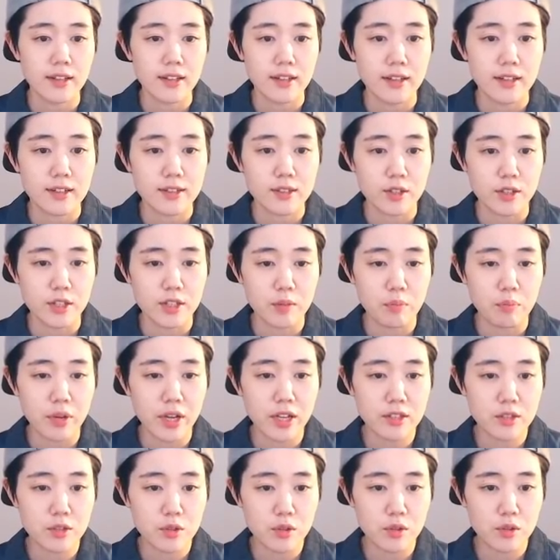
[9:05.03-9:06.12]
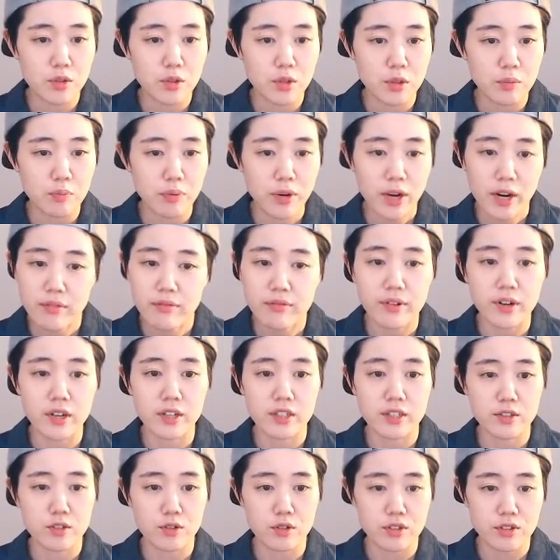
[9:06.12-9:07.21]
So it depends on your
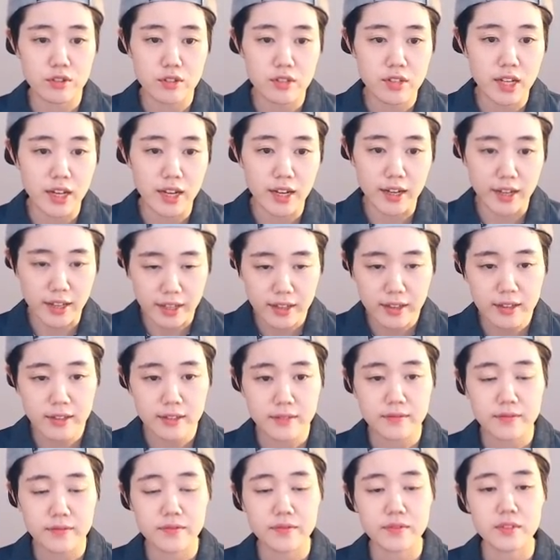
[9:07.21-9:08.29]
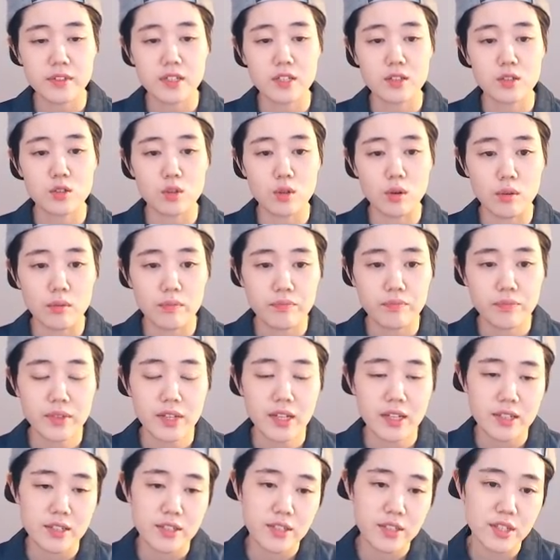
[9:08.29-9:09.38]
preference, your style. So
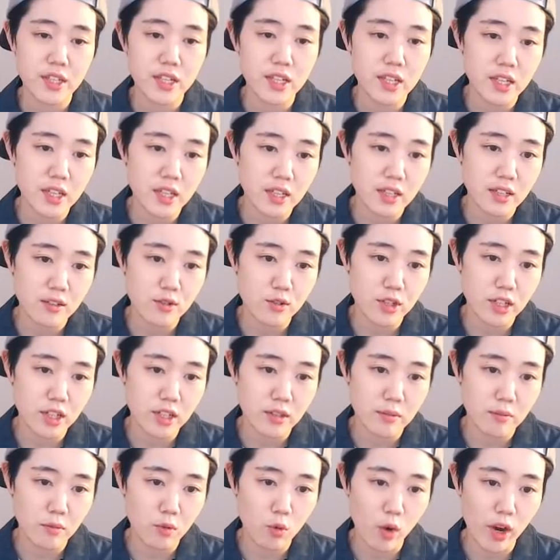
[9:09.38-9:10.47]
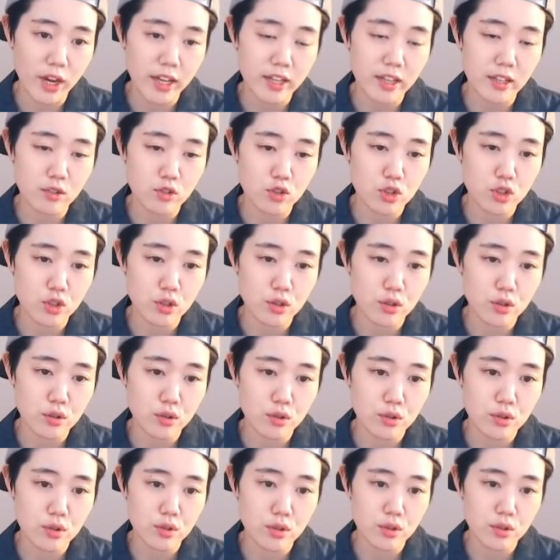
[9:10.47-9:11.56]
C, white can
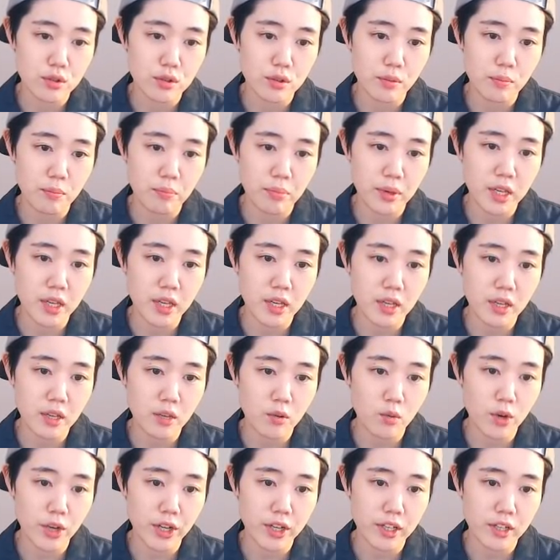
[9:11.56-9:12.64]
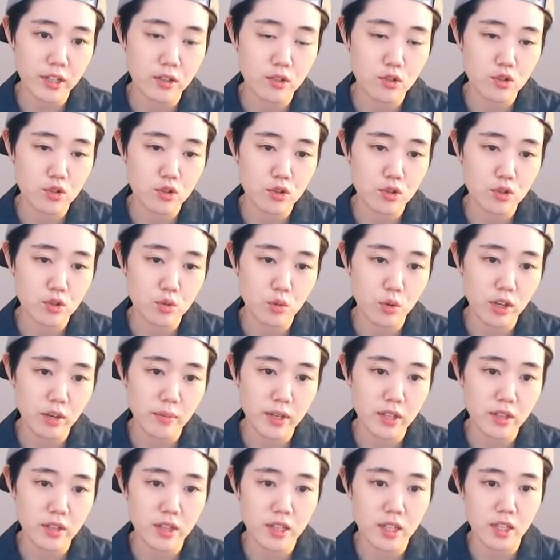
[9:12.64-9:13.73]
choose. B, white can choose. What
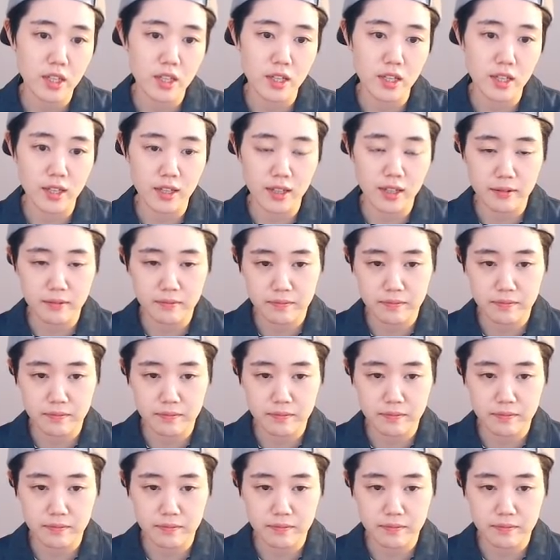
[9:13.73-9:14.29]
about D?